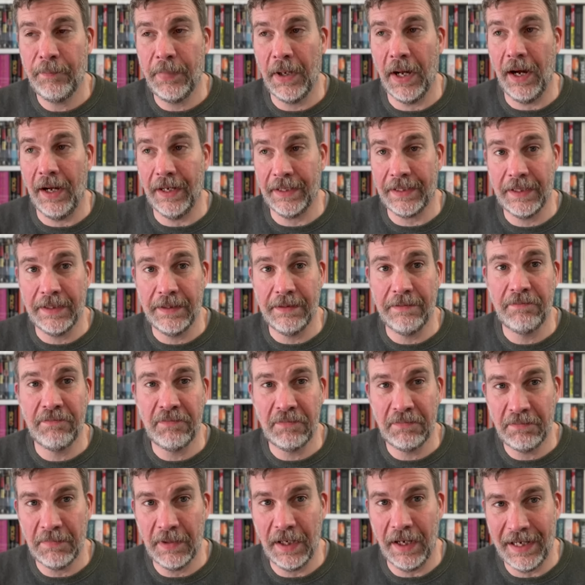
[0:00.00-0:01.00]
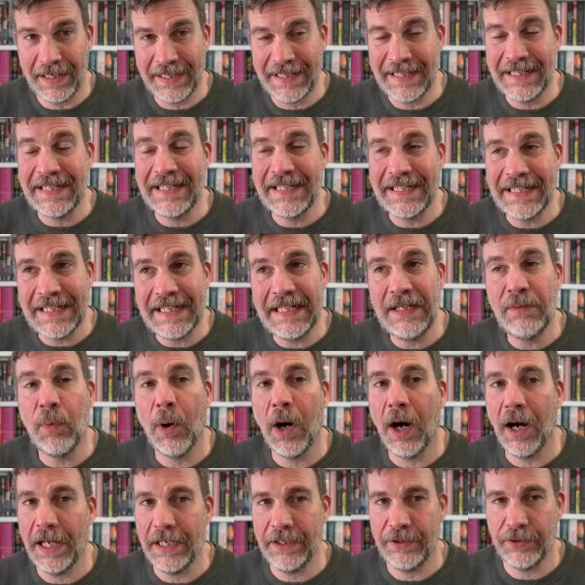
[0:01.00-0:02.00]
but I can see
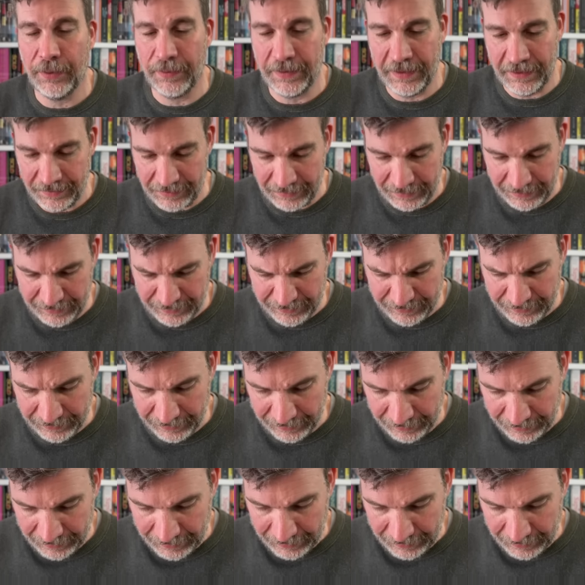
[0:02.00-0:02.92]
why it's on this list.